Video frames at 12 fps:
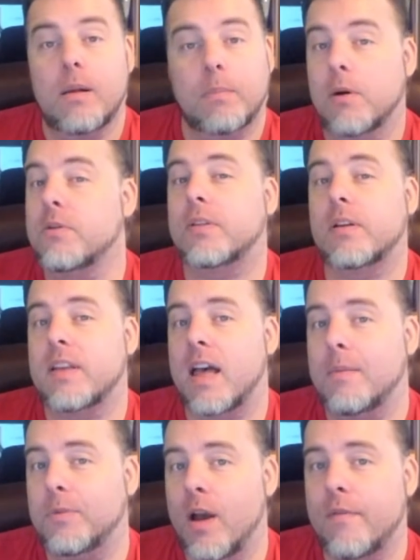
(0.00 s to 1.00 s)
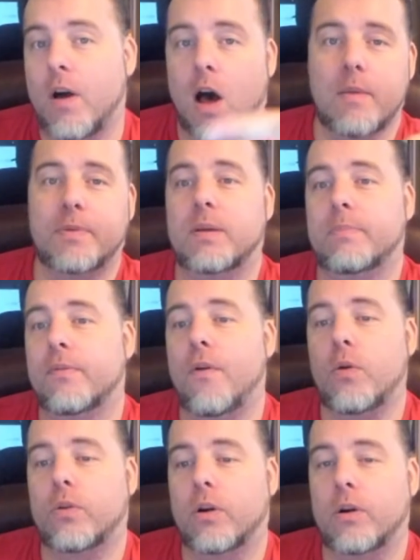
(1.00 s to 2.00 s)
Most of the time, you have a 100%
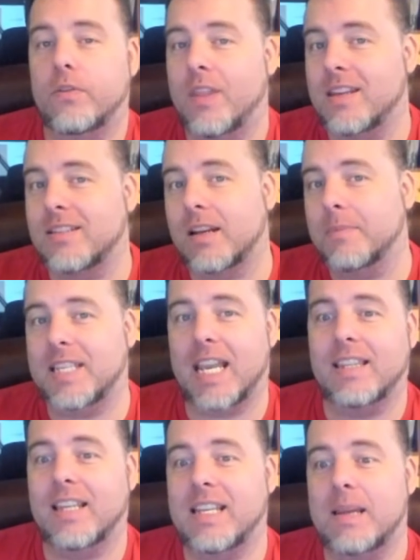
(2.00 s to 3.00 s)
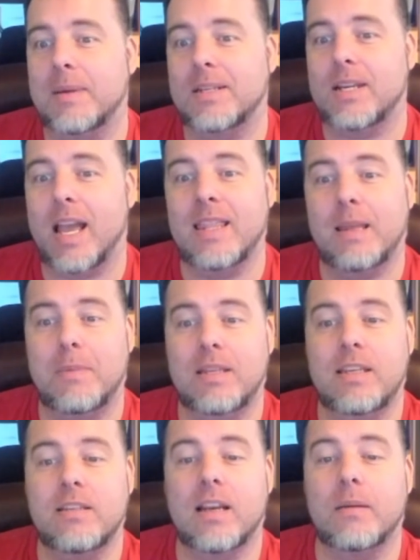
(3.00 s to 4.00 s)
provoker that is going to be taking the damage, and that means
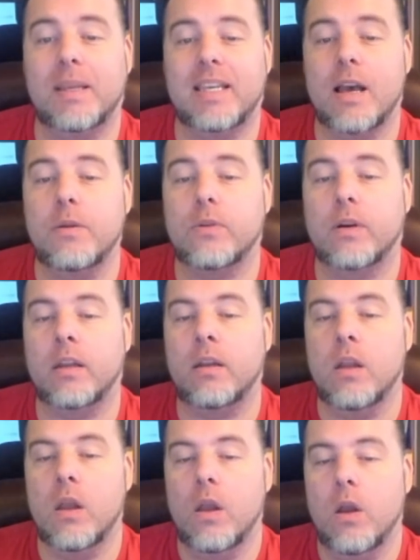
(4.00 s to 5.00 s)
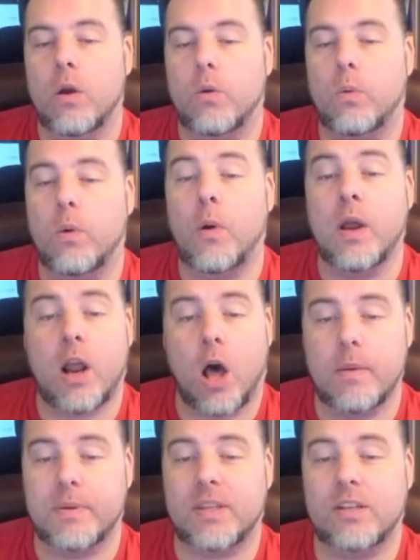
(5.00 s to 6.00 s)
he's going to be countering with
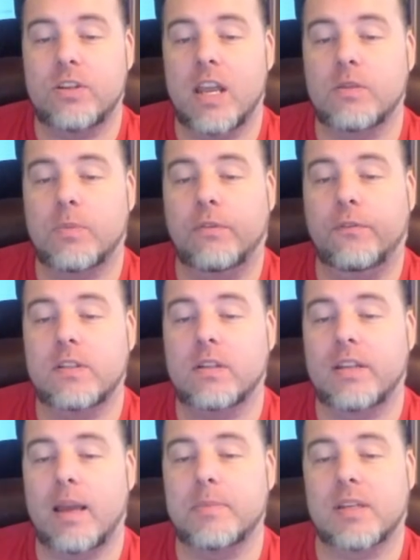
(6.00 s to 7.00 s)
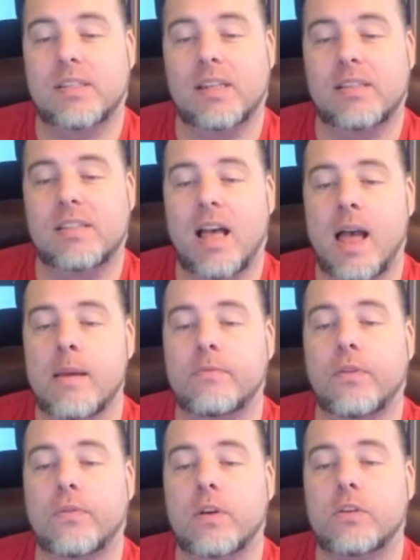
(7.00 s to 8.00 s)
100% chance with physical damage 6 times
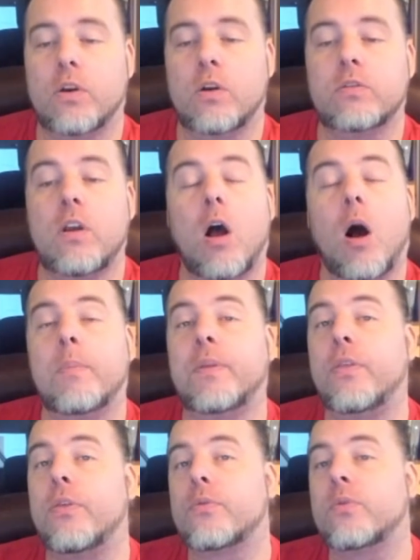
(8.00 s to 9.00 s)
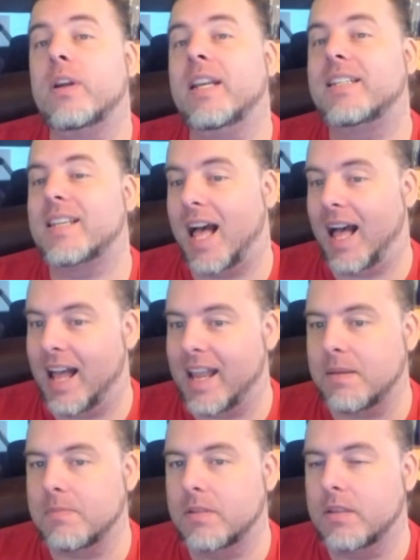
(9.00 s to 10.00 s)
for 3 turns, 3
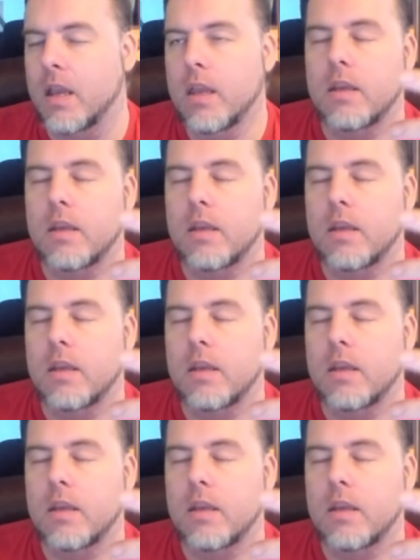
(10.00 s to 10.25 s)
times.